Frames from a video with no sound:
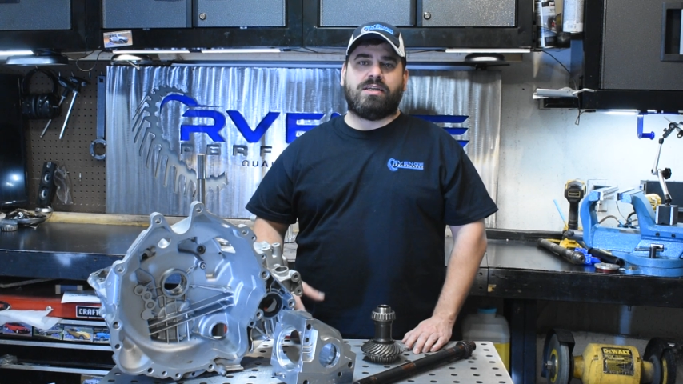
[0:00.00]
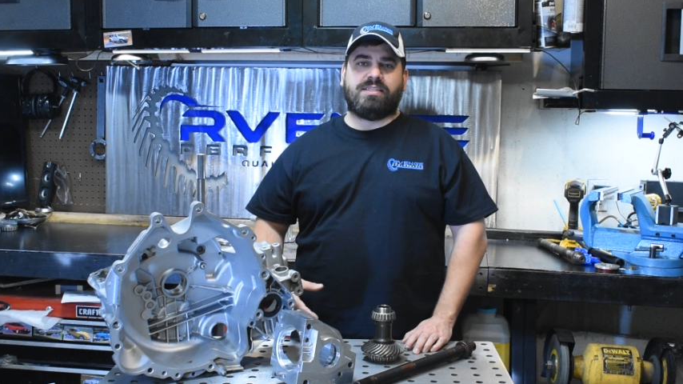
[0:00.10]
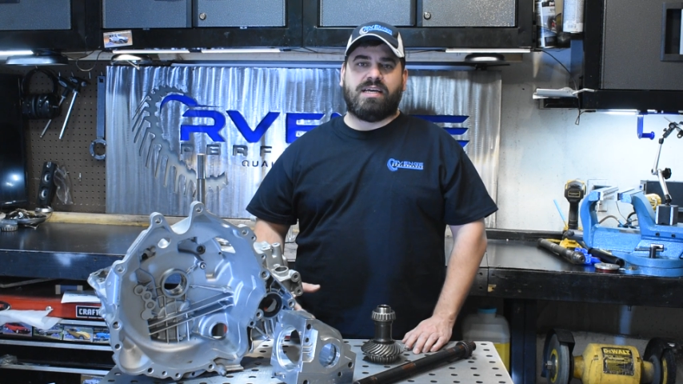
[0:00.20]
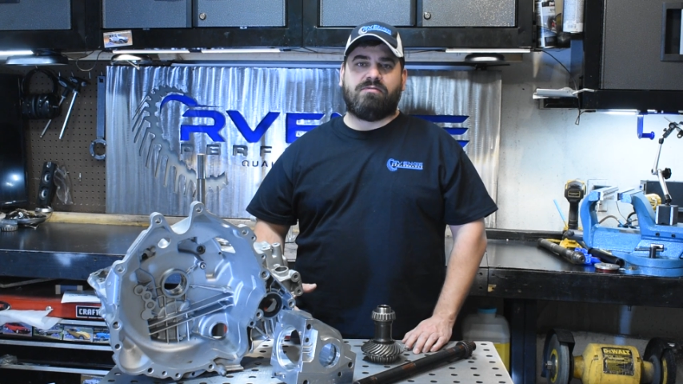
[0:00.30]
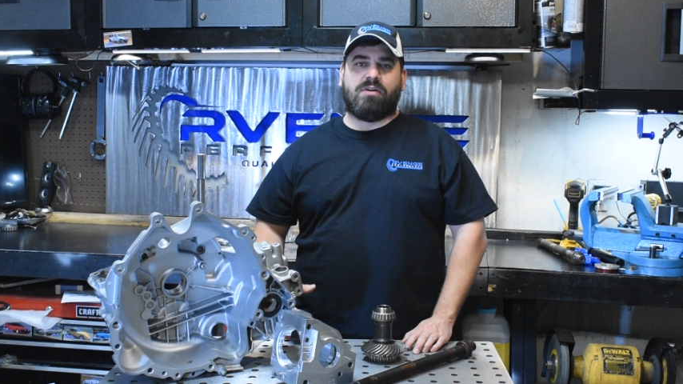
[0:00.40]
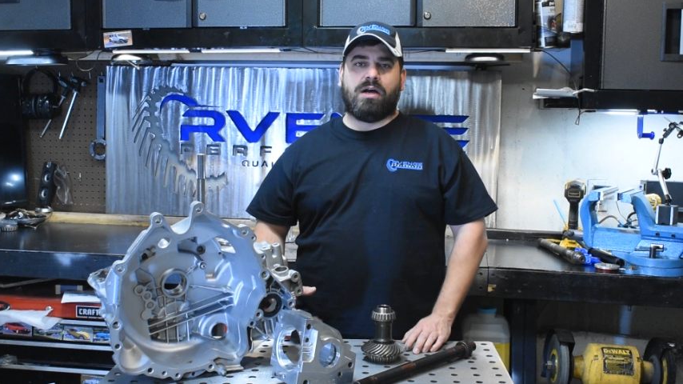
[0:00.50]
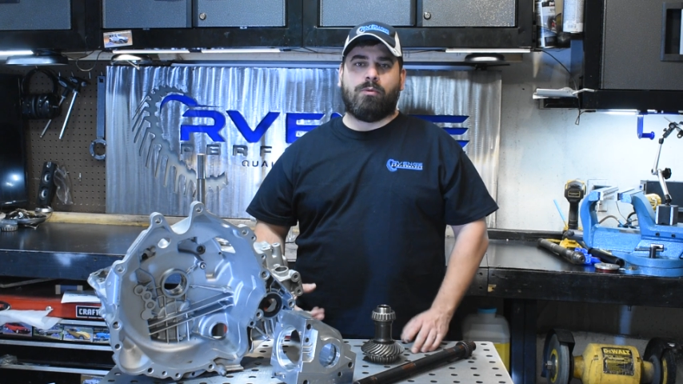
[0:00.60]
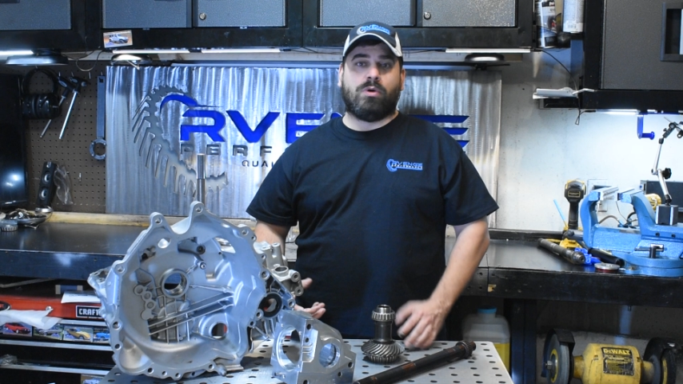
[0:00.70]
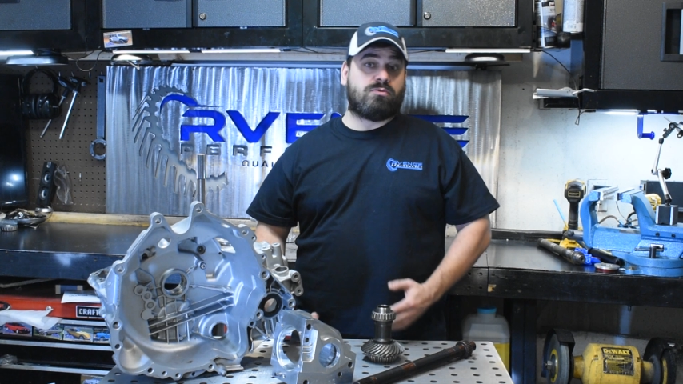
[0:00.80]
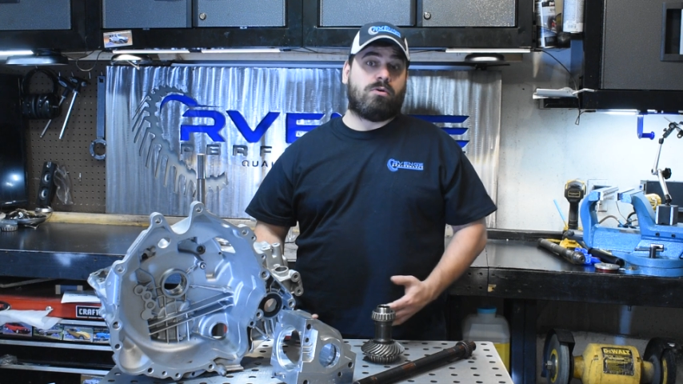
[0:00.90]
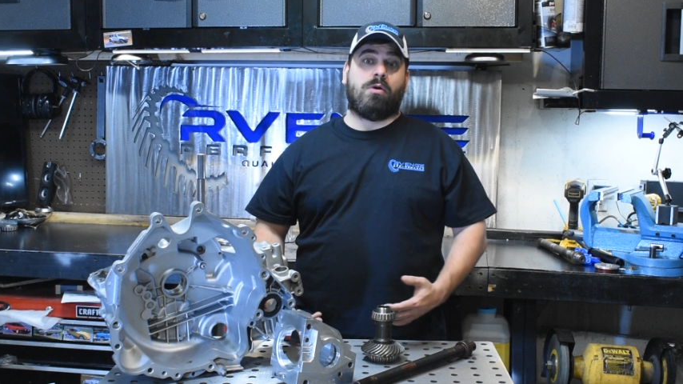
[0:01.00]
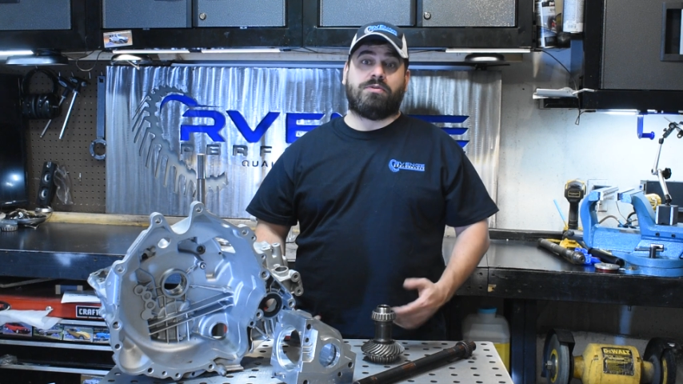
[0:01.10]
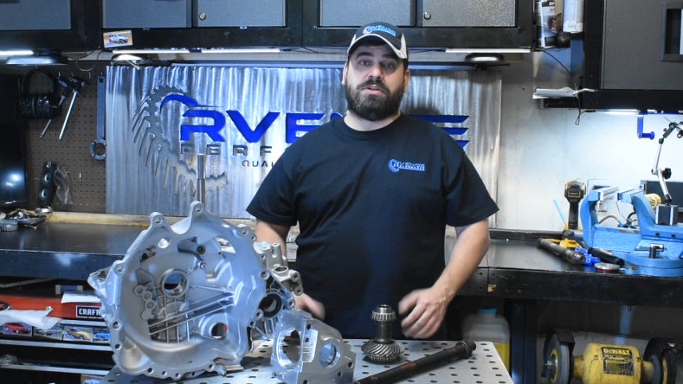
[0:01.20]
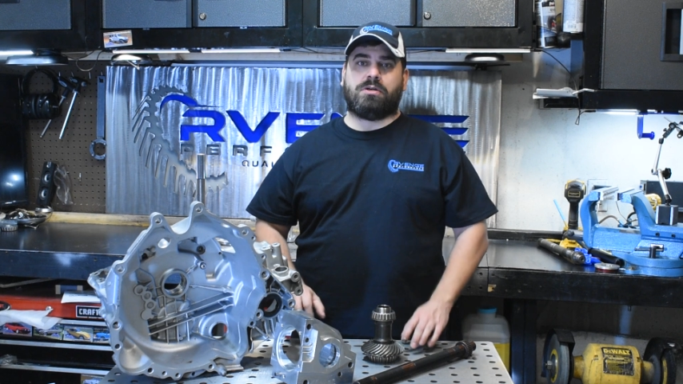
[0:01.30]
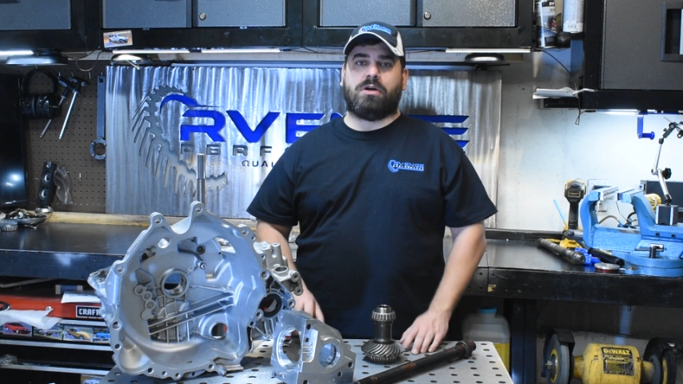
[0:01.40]
to identify what's wrong
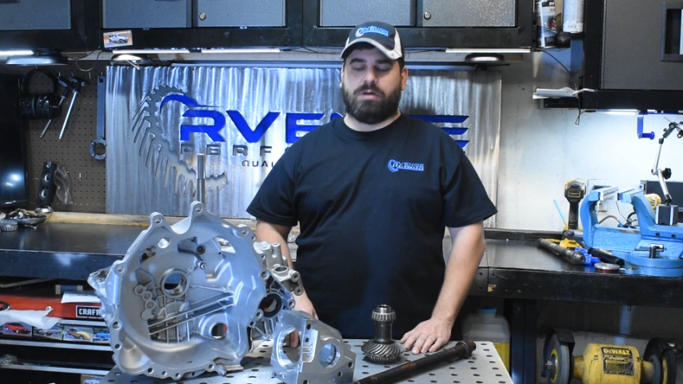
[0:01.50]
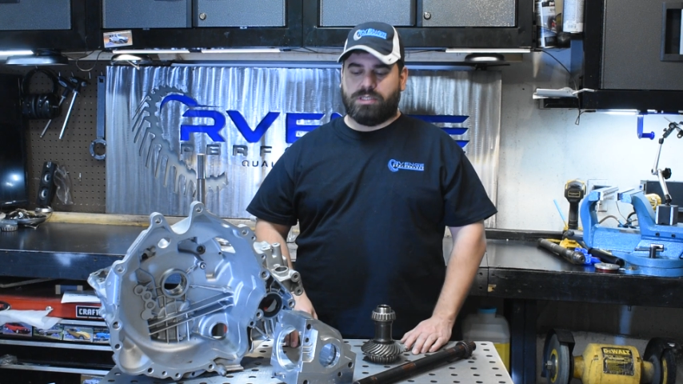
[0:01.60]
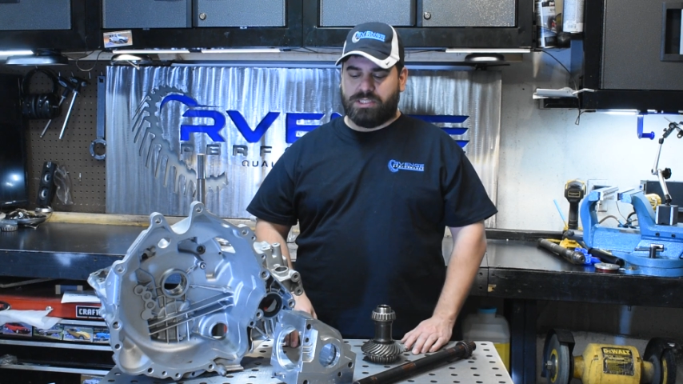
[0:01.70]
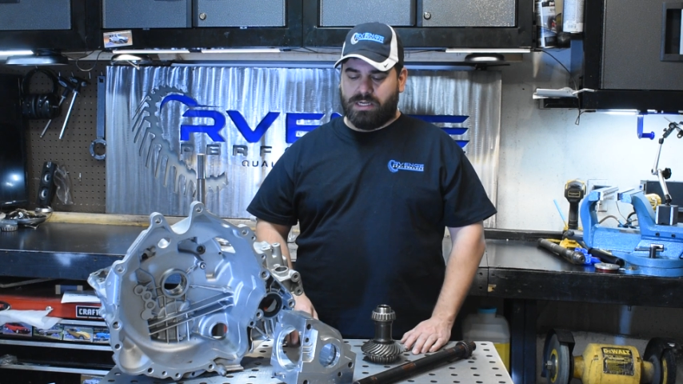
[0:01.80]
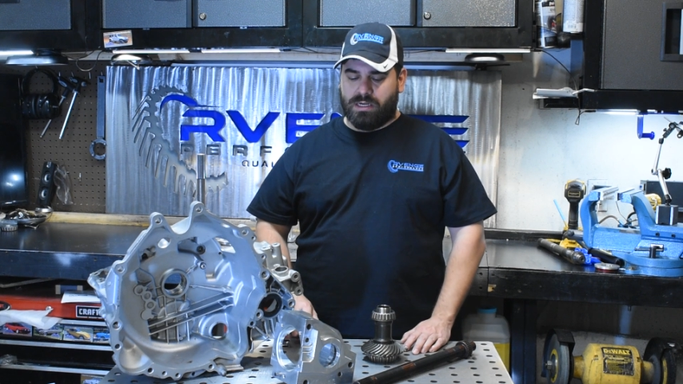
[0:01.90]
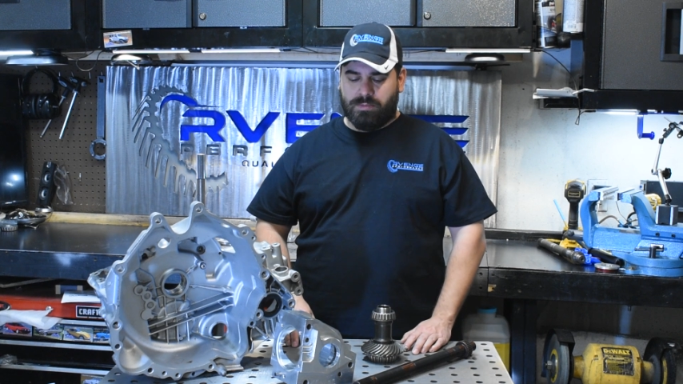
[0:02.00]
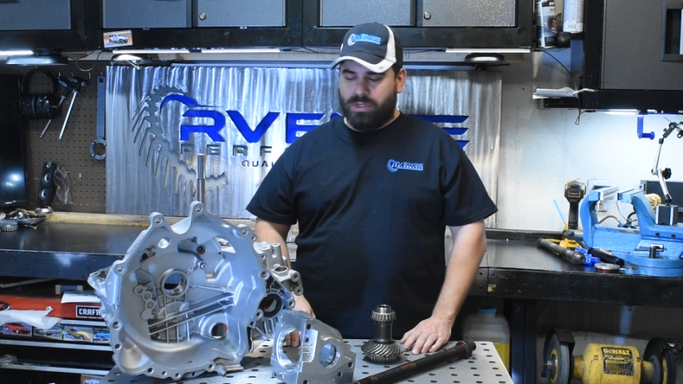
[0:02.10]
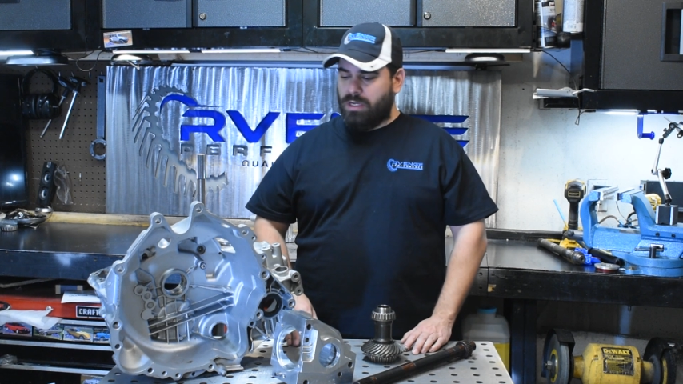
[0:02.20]
with your current setup.